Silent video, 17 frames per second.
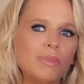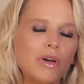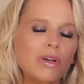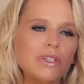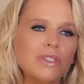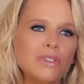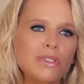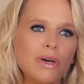
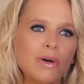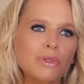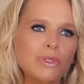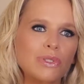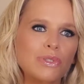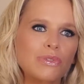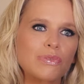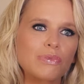Broken
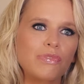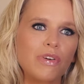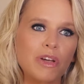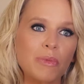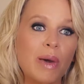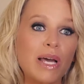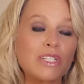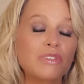Soldiers
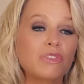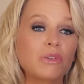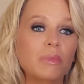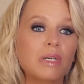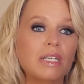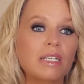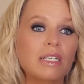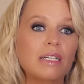very much
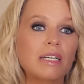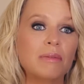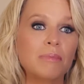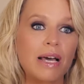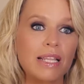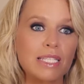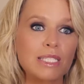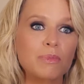from a
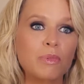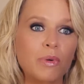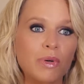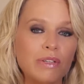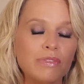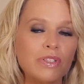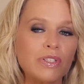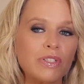mother's
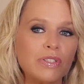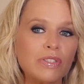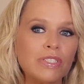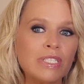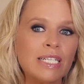point of view.